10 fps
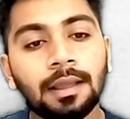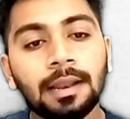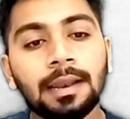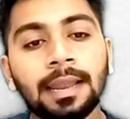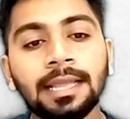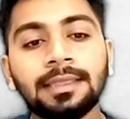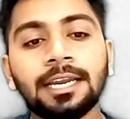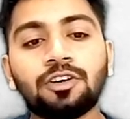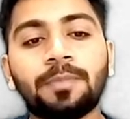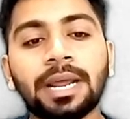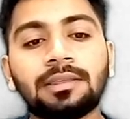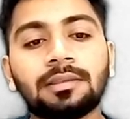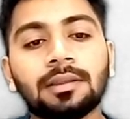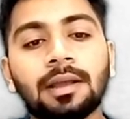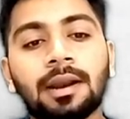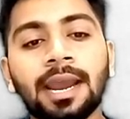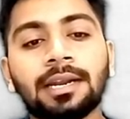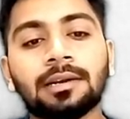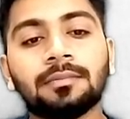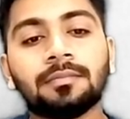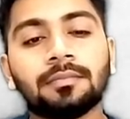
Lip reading: length into breadth, right?